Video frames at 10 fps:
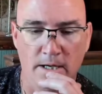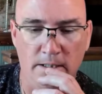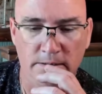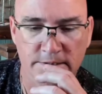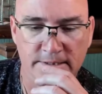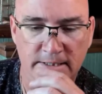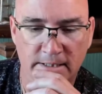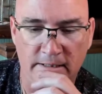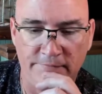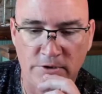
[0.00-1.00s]
Uh, let's
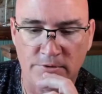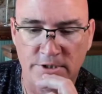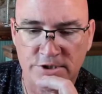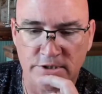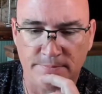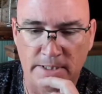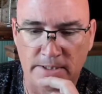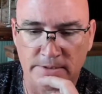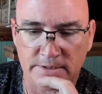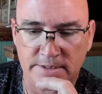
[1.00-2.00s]
see, I have a question
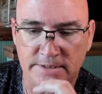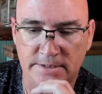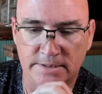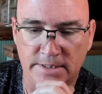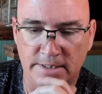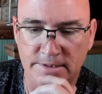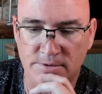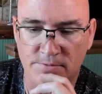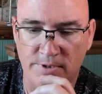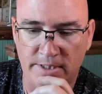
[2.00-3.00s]
about
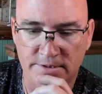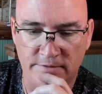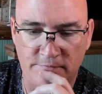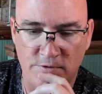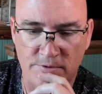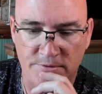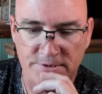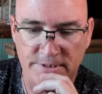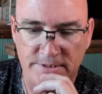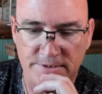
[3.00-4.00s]
tensor rings and
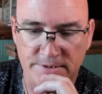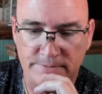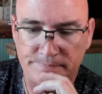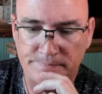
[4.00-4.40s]
frequencies.